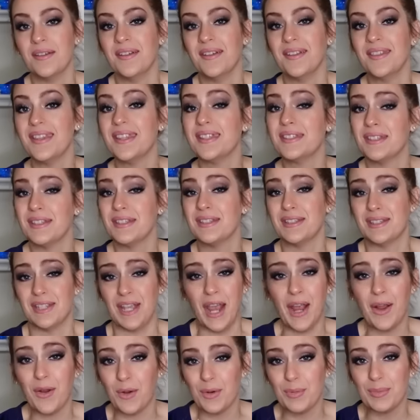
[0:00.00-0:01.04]
This is
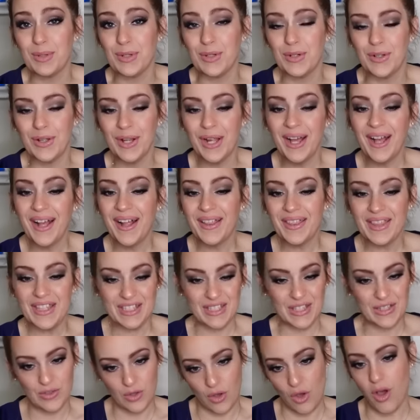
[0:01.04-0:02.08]
terrible. This
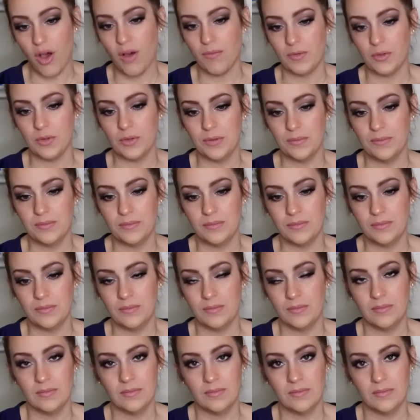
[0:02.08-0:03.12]
is awful
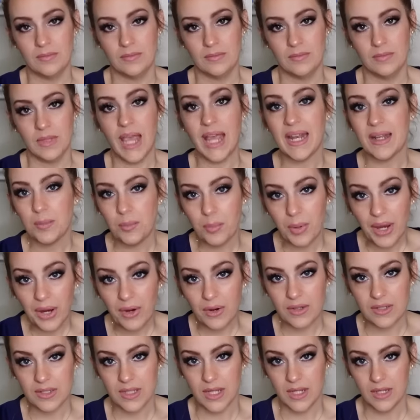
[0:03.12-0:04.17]
and
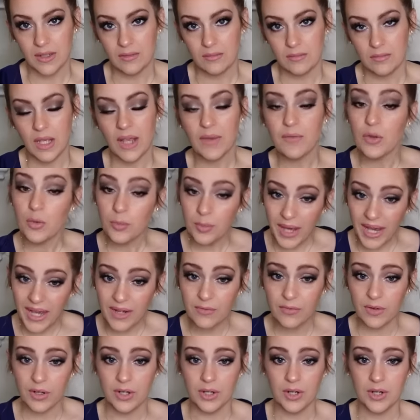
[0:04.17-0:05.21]
embarrassing. I feel bad for
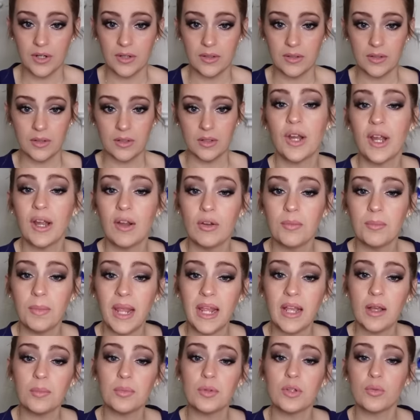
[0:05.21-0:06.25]
her. Her hair and
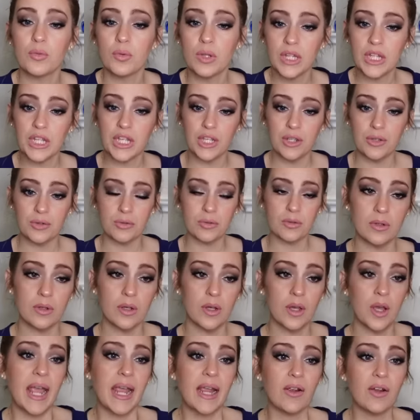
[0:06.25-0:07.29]
makeup look really cute.
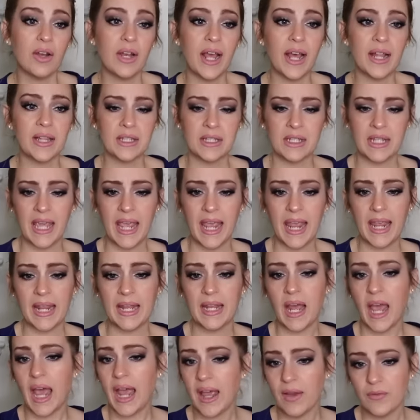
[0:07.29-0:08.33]
Aaron Allen Kane,
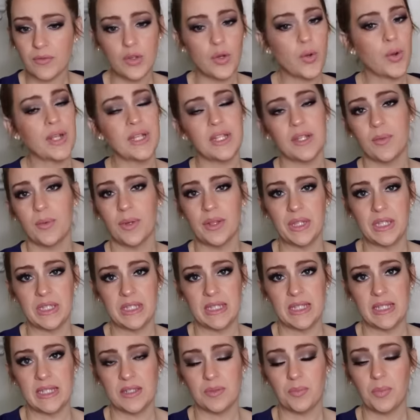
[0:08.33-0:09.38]
I have no idea what this
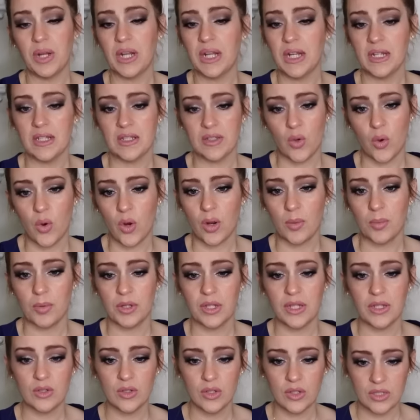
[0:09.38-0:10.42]
is, but it is horrible. It
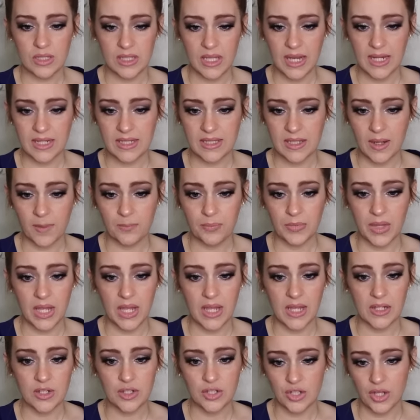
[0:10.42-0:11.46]
looks like
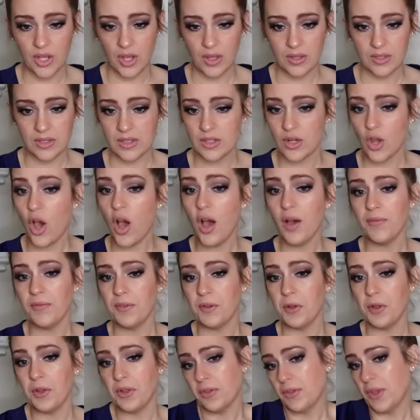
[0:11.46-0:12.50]
something just
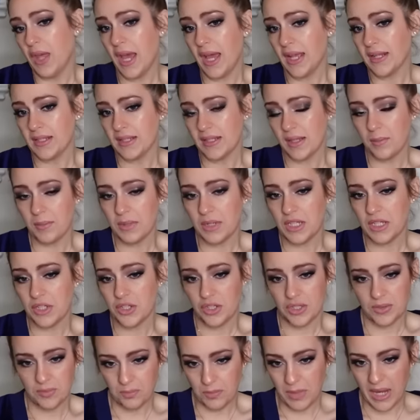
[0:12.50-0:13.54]
awful that somebody just
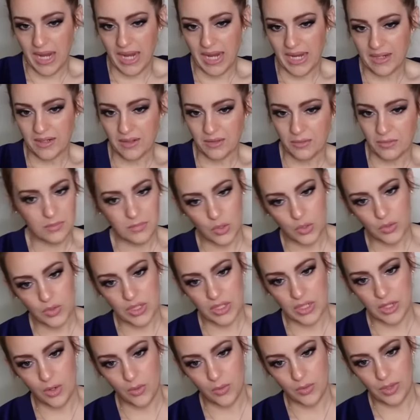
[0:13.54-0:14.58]
made who didn't
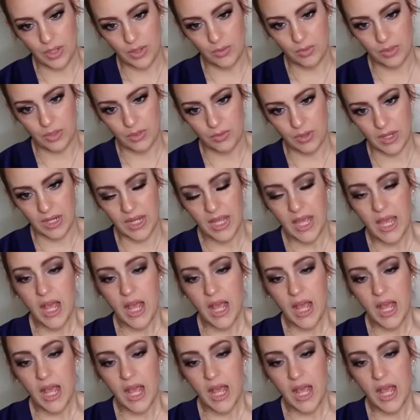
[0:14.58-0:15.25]
know what they were doing.